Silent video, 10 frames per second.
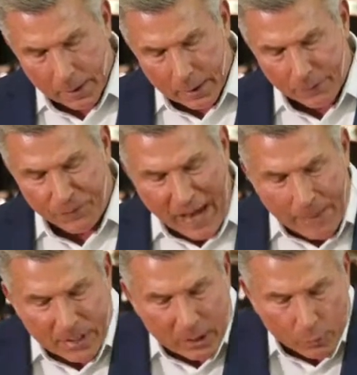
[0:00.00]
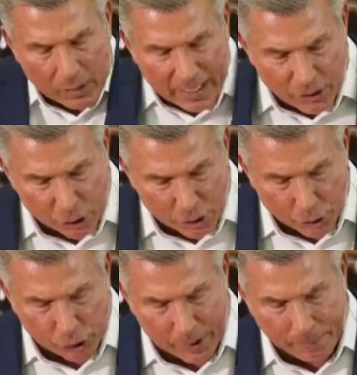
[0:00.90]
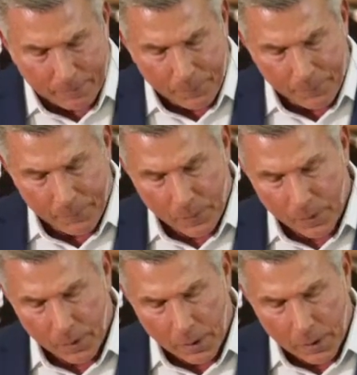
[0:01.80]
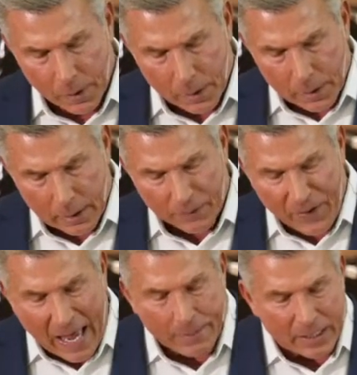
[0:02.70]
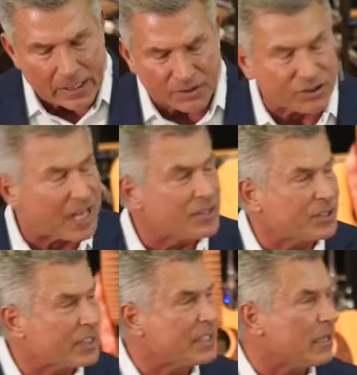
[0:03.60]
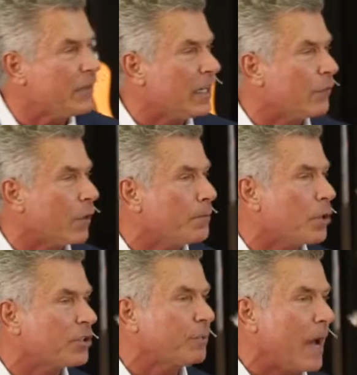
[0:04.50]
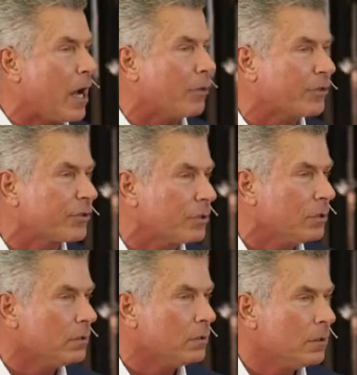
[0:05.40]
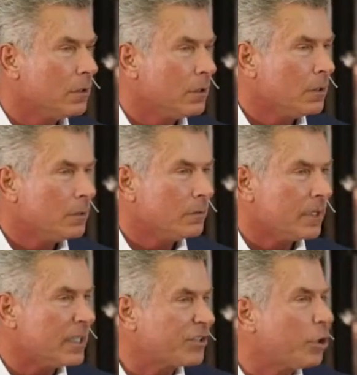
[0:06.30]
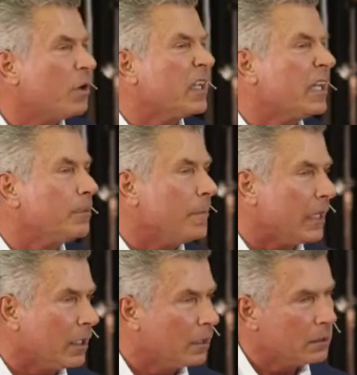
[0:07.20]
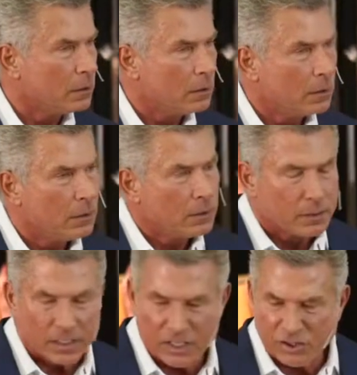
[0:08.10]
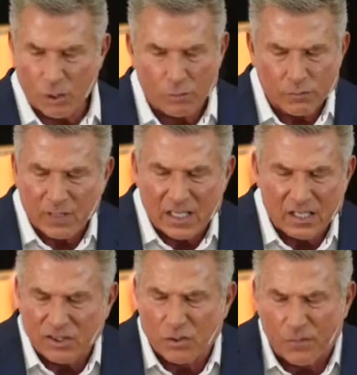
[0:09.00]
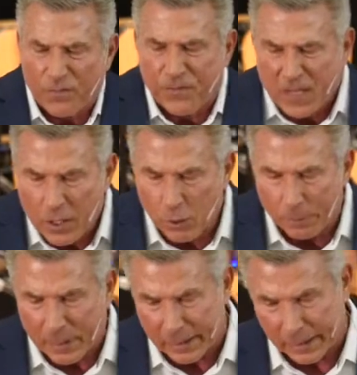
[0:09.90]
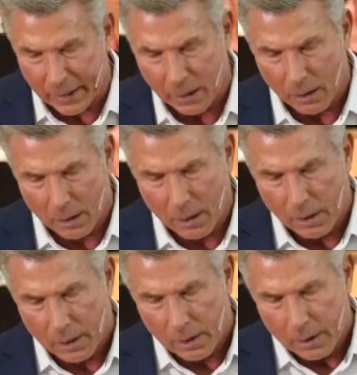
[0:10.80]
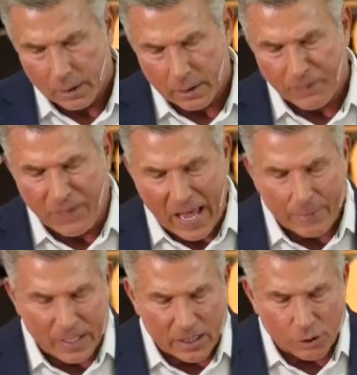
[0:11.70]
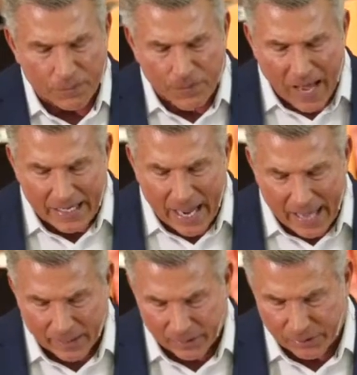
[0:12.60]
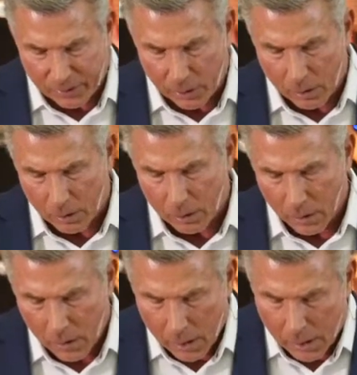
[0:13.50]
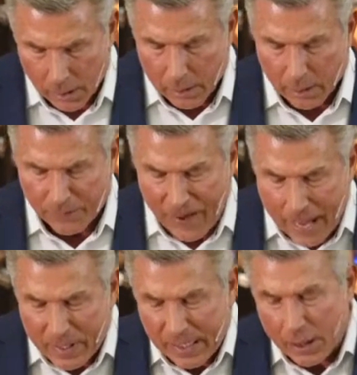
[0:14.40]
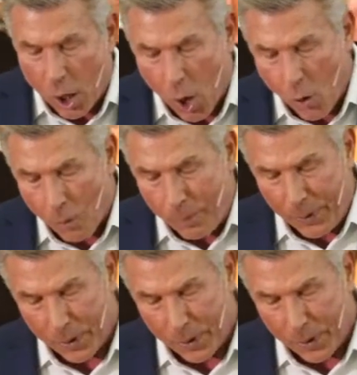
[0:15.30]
a famine in relationship, a famine in sensitivity from your spouse. They just don't get me. They just don't, they just don't feel me. A famine in your finance, a famine in hope,